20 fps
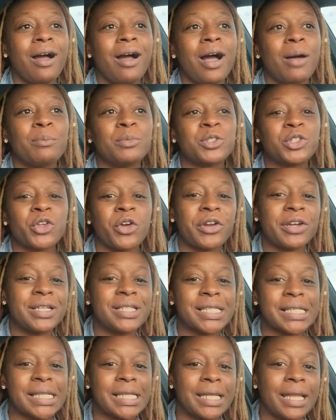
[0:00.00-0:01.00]
I'm
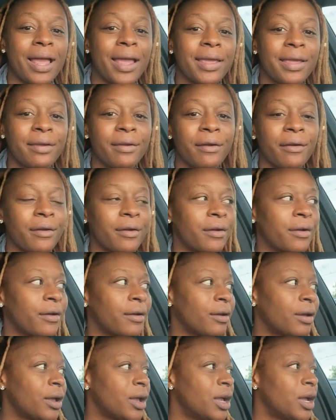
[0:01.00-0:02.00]
starting to like
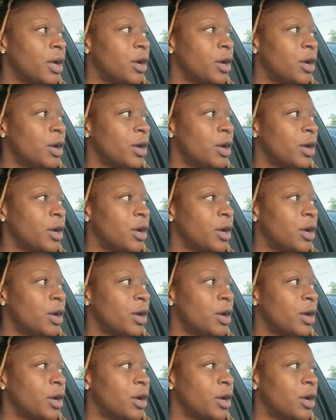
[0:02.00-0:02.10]
her.